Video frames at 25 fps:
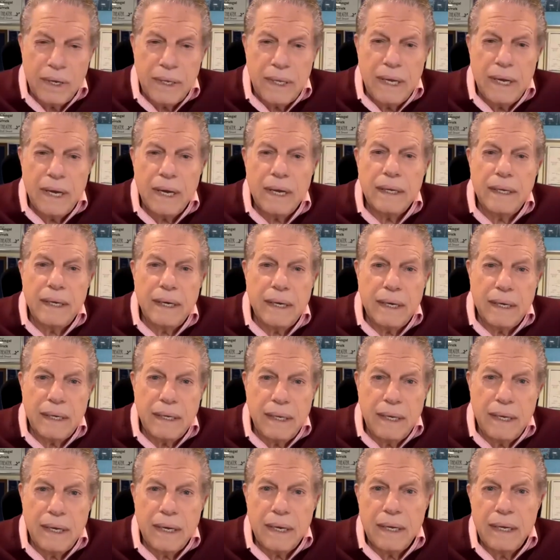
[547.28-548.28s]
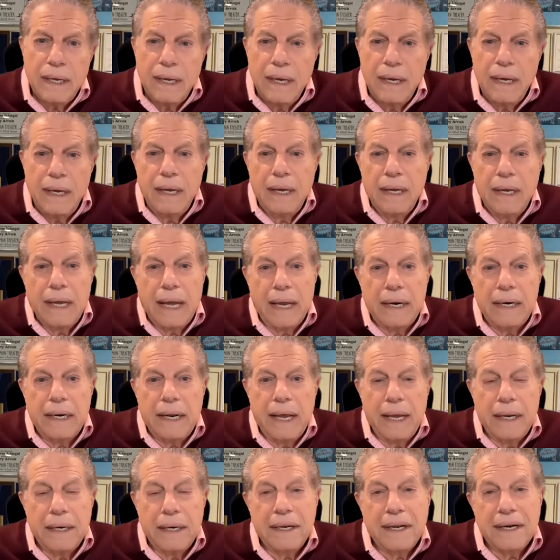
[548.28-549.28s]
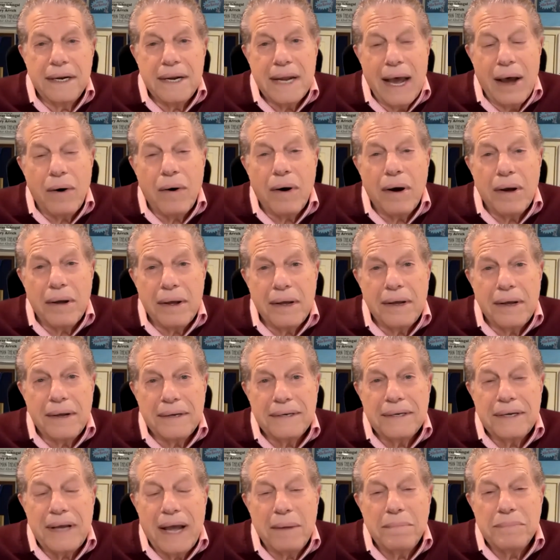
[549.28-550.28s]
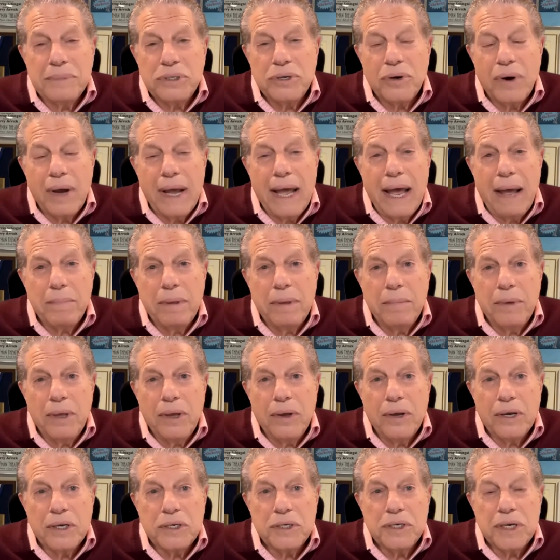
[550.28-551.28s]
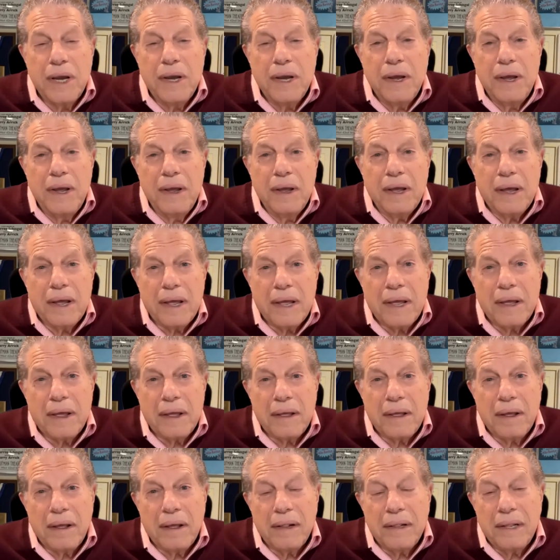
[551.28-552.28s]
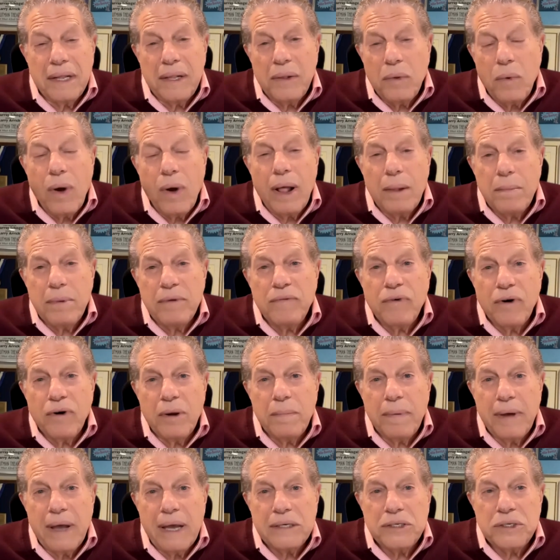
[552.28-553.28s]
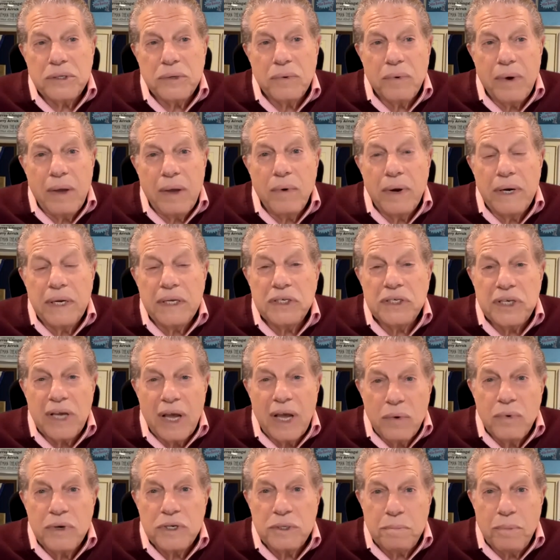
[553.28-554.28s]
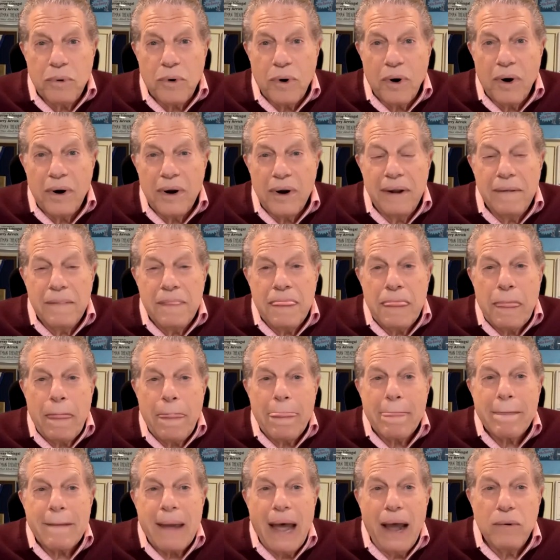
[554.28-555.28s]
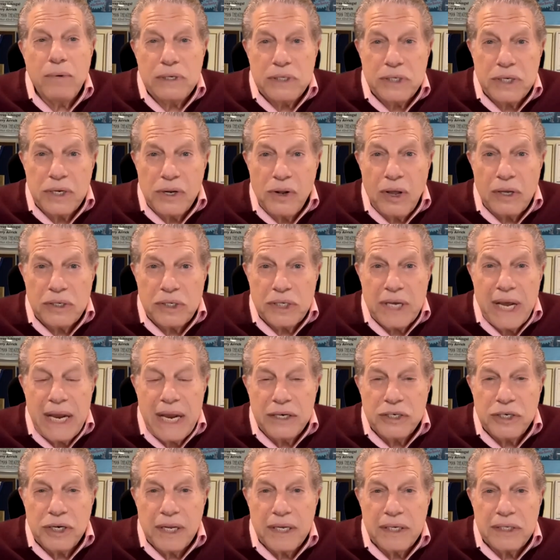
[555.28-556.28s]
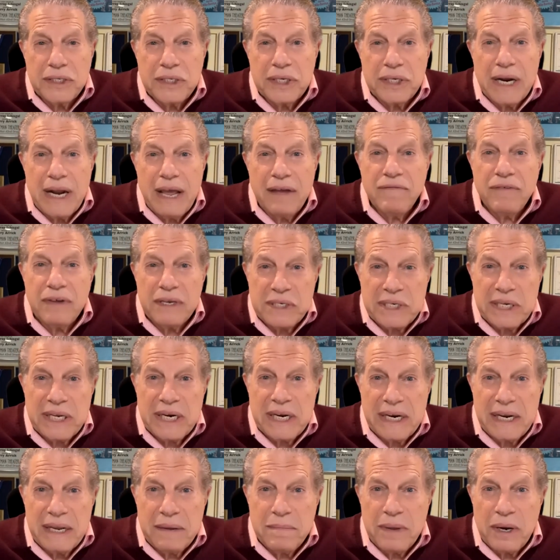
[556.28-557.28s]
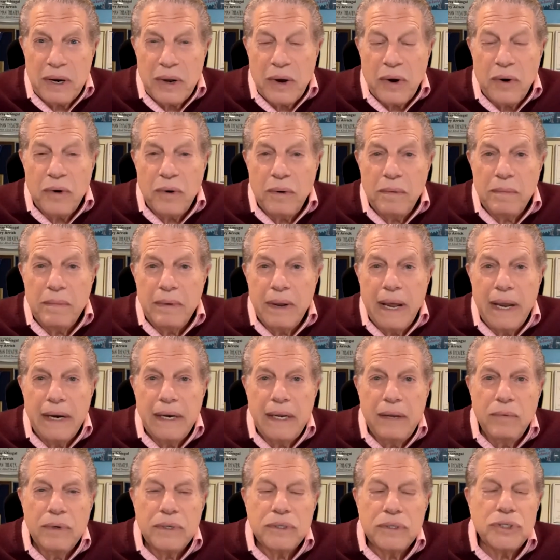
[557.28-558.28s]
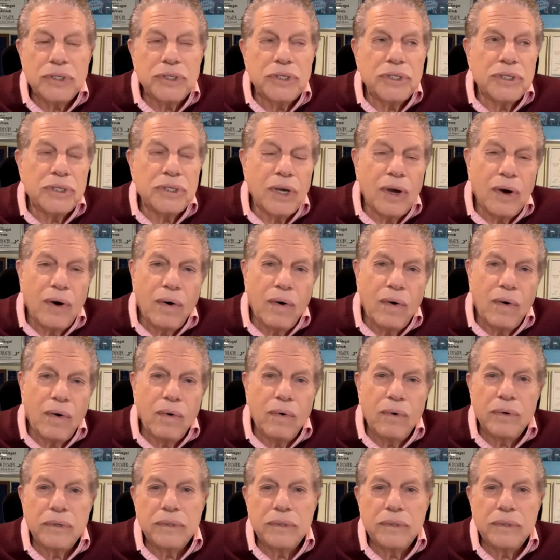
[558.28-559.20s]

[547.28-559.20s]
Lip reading: Yeah, yeah, yeah. And now I'm so happy because a little while before he passed away, when his son was born, I was in Los Angeles and I visited him at home, and he was so